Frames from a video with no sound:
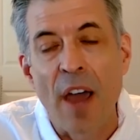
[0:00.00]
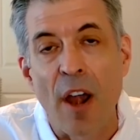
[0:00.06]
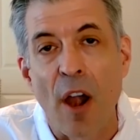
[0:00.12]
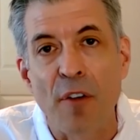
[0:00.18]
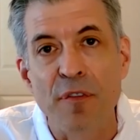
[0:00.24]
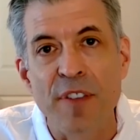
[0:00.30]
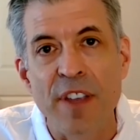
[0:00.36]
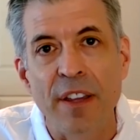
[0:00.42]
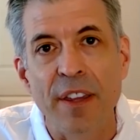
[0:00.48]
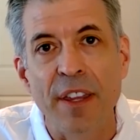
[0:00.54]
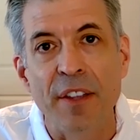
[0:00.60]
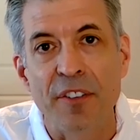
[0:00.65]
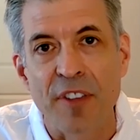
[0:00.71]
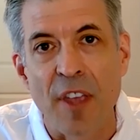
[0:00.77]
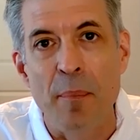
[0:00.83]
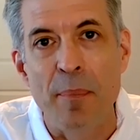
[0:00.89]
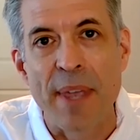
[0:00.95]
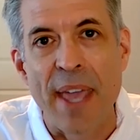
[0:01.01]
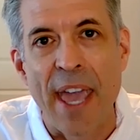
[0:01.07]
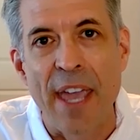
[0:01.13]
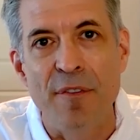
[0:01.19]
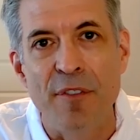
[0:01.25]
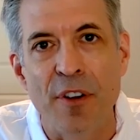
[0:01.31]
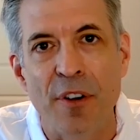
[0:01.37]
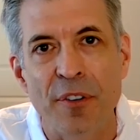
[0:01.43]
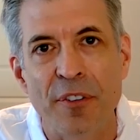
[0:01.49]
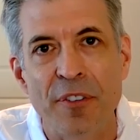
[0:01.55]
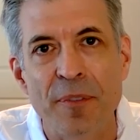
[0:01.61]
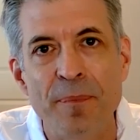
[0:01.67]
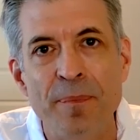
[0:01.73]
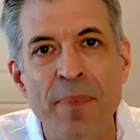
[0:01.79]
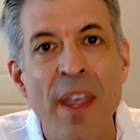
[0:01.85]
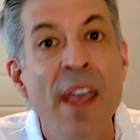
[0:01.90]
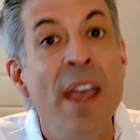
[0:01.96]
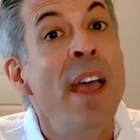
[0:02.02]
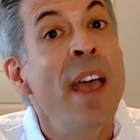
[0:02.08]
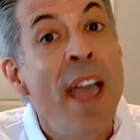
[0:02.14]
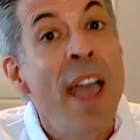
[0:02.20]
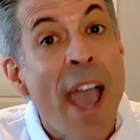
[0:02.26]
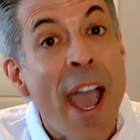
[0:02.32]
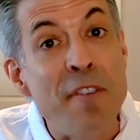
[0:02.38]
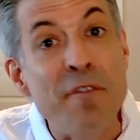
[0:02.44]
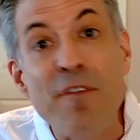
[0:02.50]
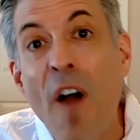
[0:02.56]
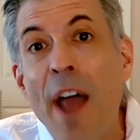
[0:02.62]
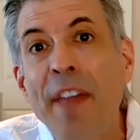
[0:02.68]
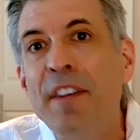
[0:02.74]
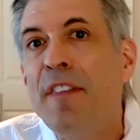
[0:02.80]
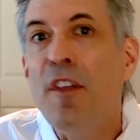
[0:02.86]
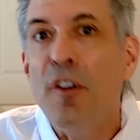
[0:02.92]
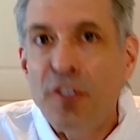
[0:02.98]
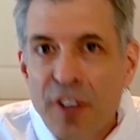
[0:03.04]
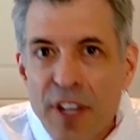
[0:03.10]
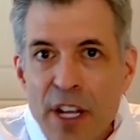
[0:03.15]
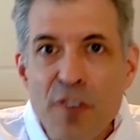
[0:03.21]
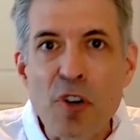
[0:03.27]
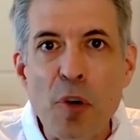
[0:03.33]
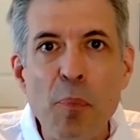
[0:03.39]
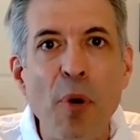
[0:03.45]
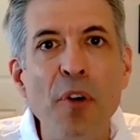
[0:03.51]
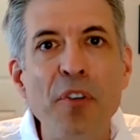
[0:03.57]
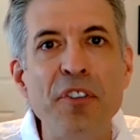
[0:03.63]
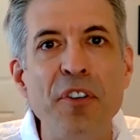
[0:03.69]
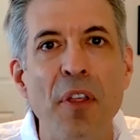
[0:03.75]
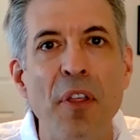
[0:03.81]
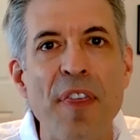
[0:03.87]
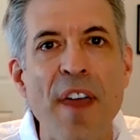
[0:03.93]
on our feelings and behaviors. And finally, there's interpersonal